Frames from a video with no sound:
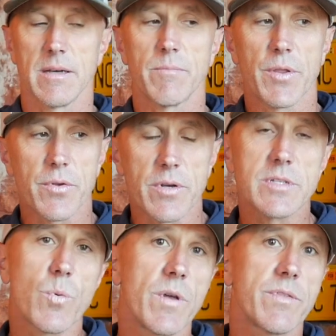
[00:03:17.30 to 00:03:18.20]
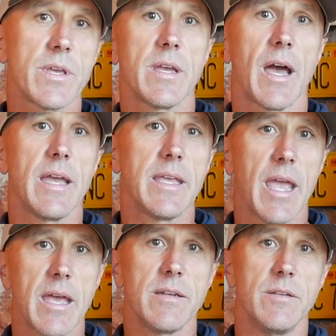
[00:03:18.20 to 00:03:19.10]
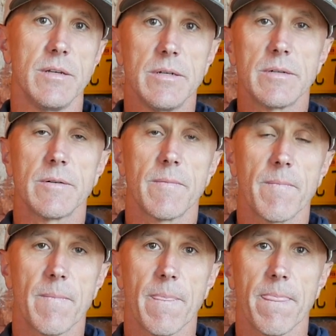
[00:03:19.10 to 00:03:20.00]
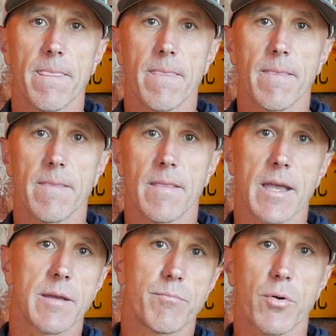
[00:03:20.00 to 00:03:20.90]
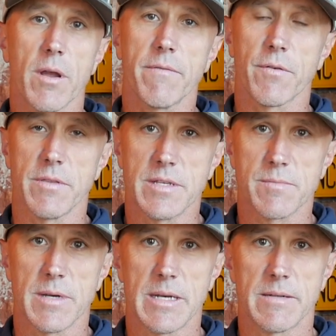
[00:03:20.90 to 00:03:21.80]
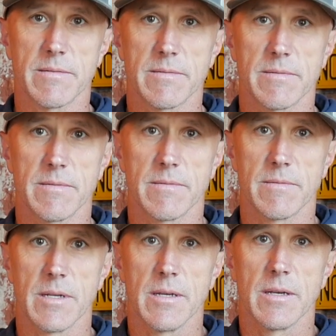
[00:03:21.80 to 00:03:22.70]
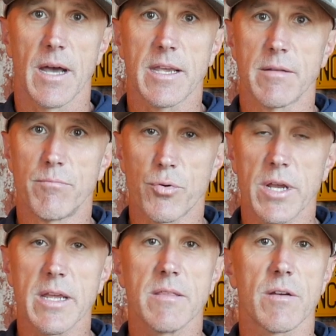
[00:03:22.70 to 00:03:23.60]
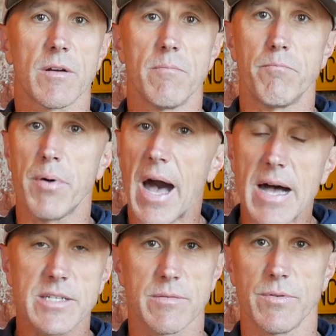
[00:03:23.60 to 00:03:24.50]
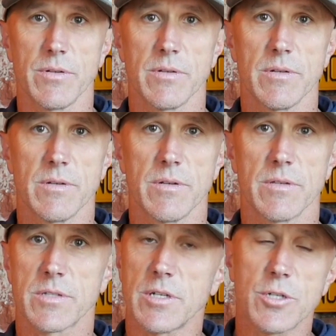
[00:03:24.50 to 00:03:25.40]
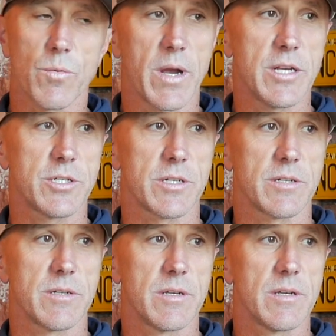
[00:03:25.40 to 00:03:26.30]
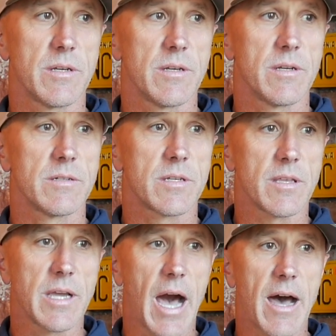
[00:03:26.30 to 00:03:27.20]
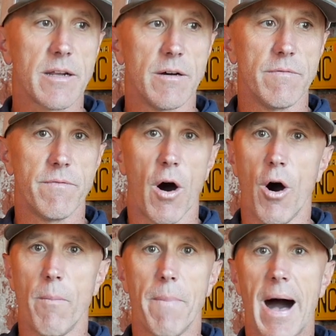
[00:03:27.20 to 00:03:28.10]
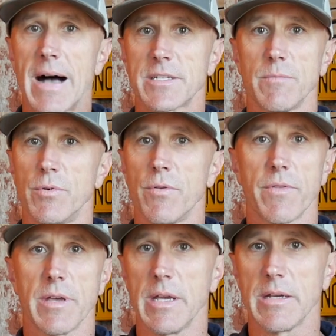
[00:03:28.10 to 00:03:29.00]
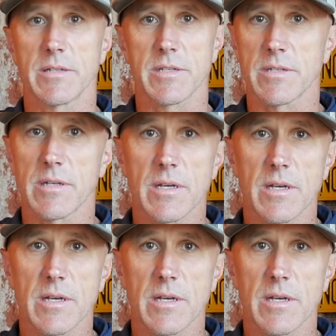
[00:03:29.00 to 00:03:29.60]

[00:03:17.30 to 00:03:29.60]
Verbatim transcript: But there is one thing I can do. I can pray for these men. I can bring their impossible situation to the God of all possible things.